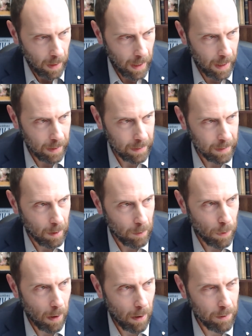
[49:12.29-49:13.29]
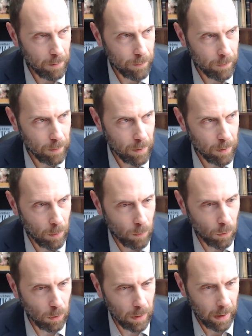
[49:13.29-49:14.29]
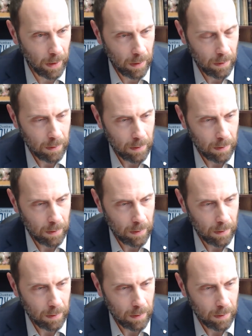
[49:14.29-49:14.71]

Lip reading: And part of the ruling